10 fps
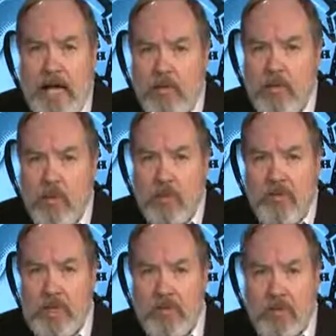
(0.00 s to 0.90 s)
Maybe we should
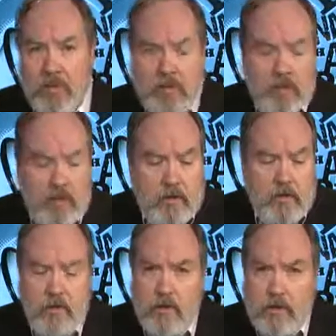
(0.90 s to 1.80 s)
ban the movie
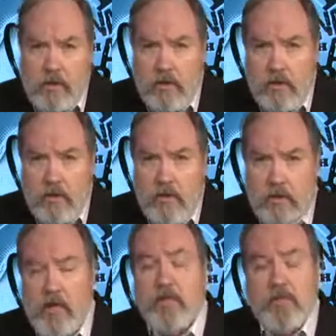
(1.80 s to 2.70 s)
Spartacus because it's about a
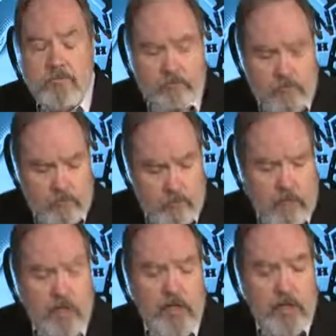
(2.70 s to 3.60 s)
slave.
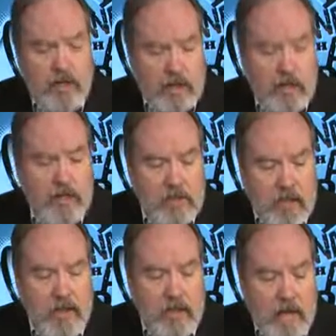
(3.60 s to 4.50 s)
Exactly,
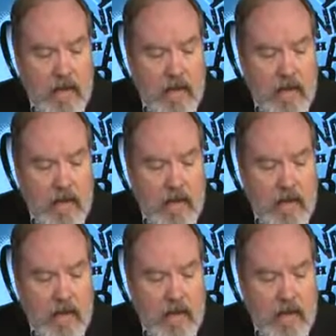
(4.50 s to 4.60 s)
exactly.